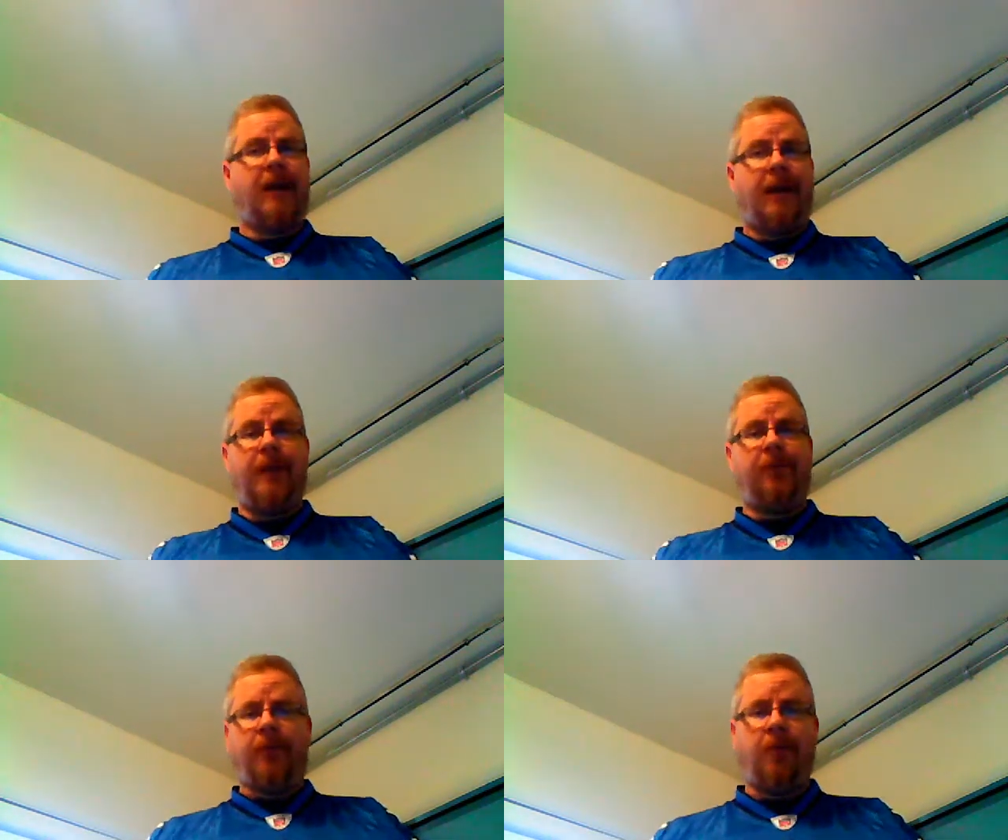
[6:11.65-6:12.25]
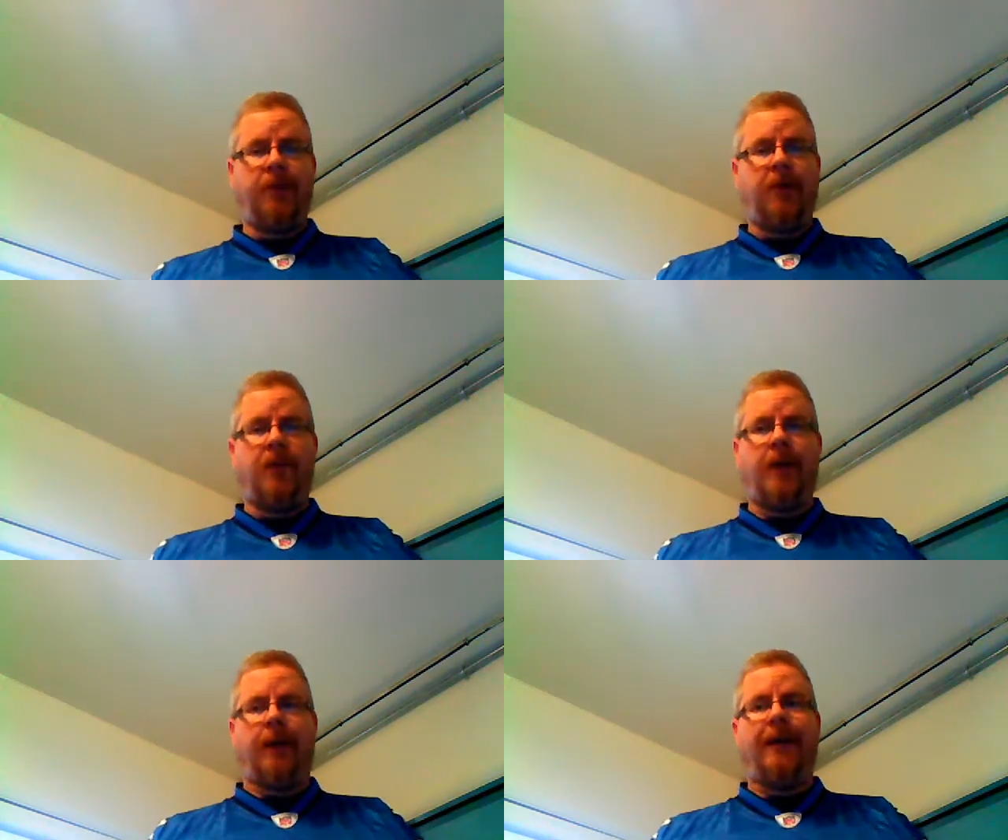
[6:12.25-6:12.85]
He's the only
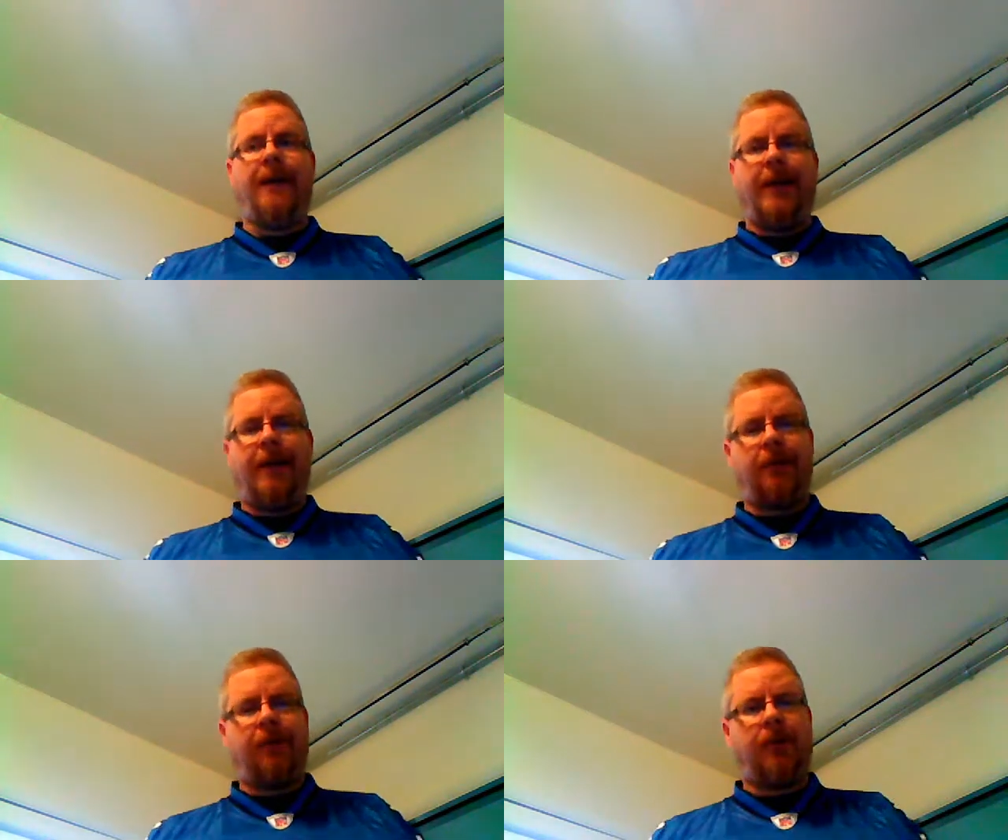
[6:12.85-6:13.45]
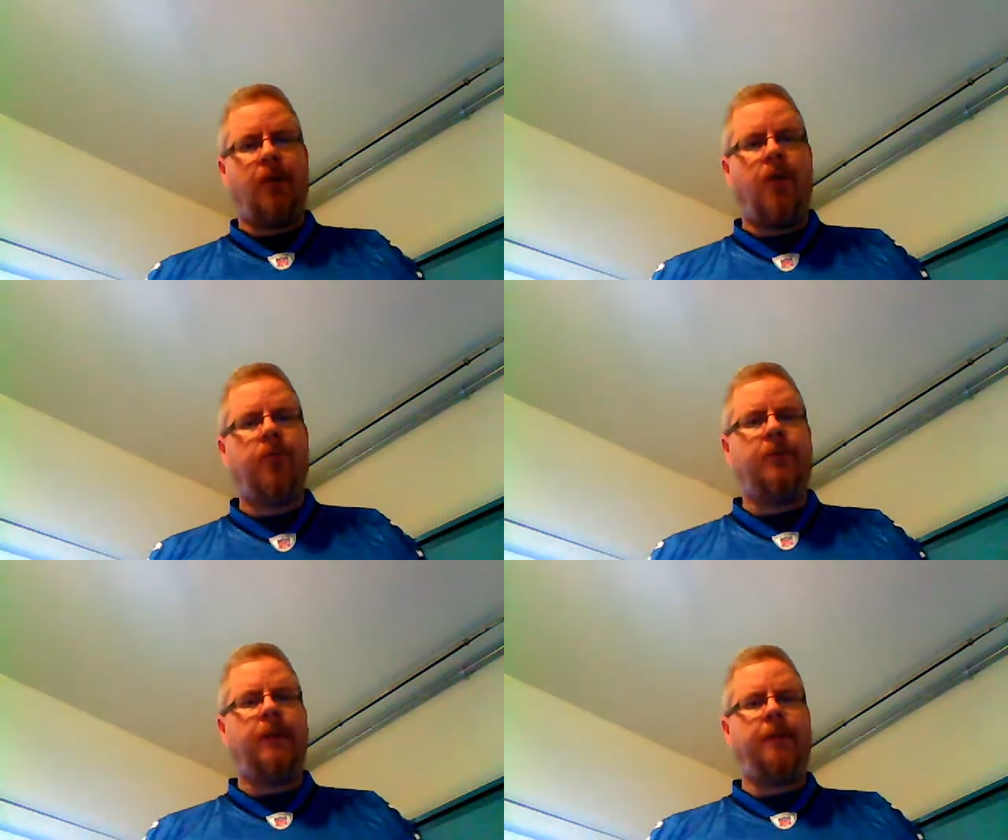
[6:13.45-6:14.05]
one. He is the
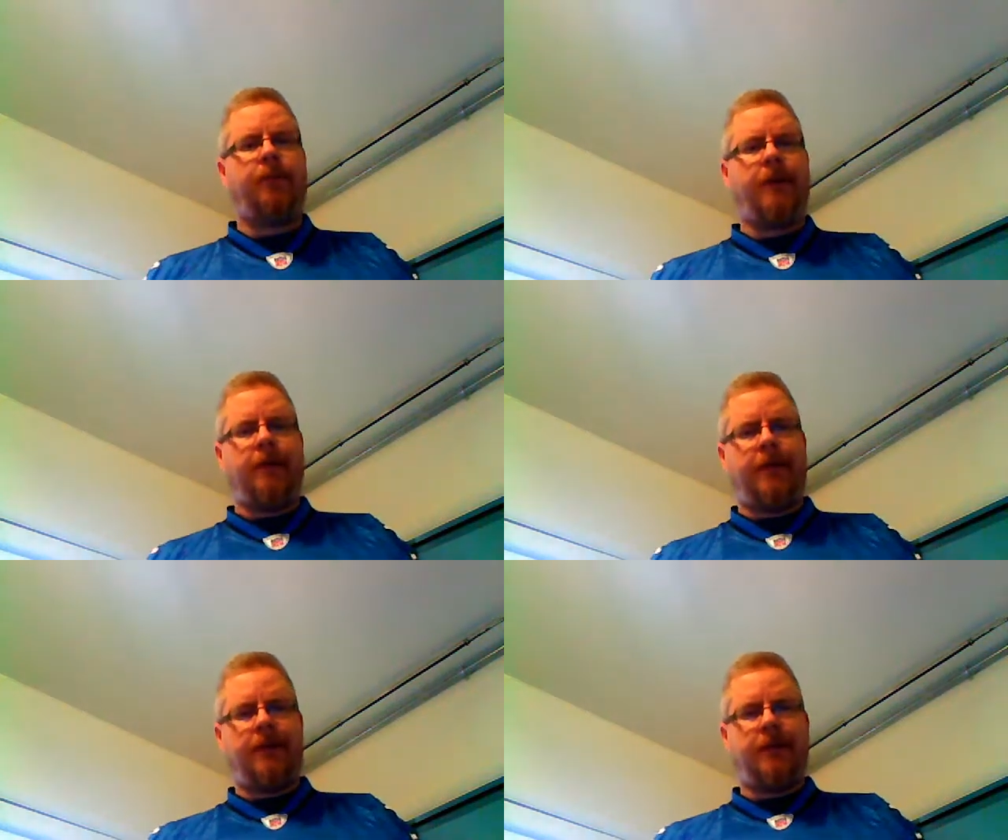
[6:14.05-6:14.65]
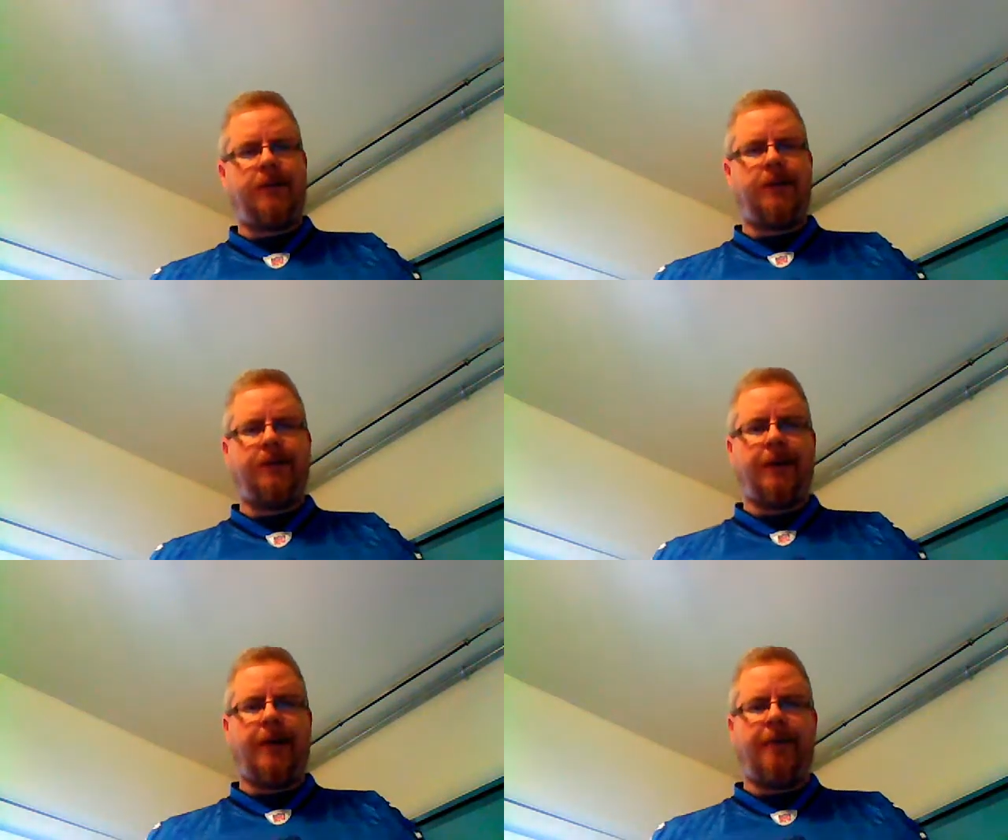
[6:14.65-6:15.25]
only player that
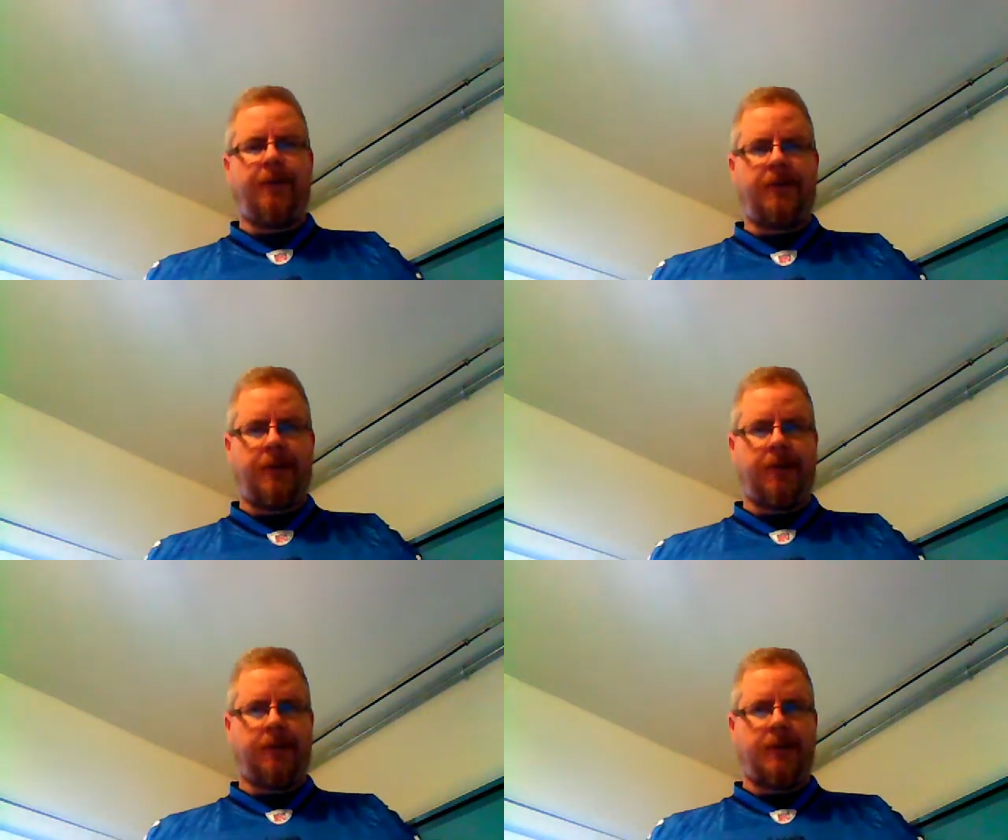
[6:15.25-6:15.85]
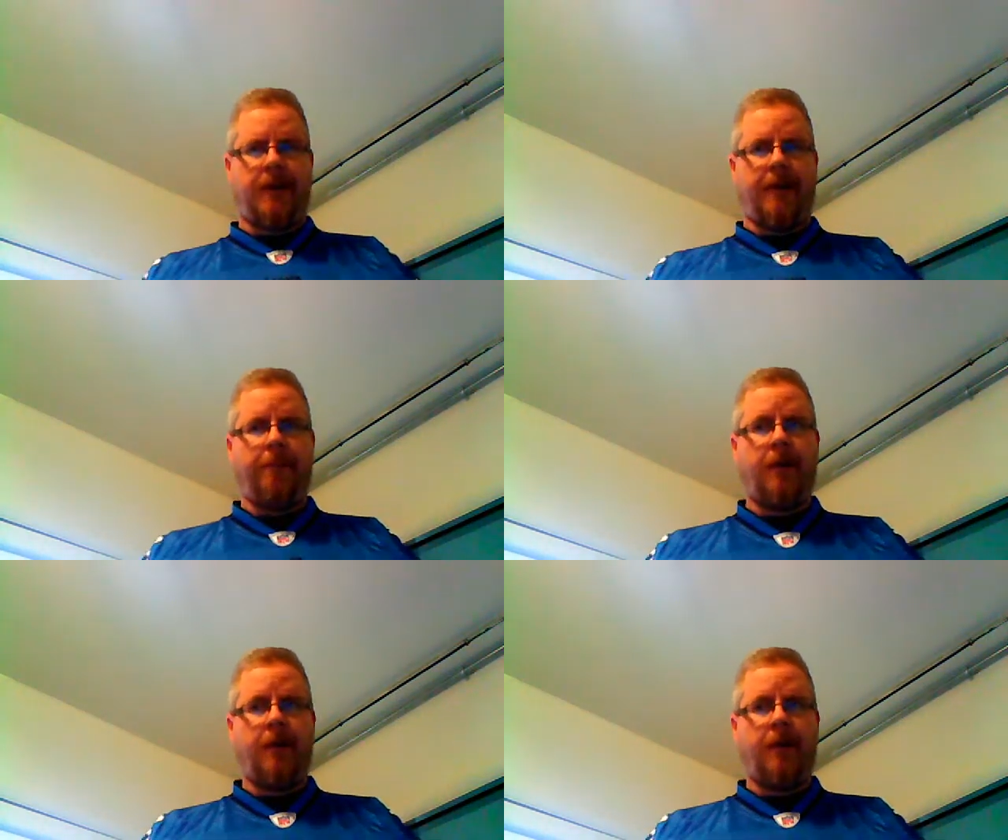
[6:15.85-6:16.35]
touches it every single time.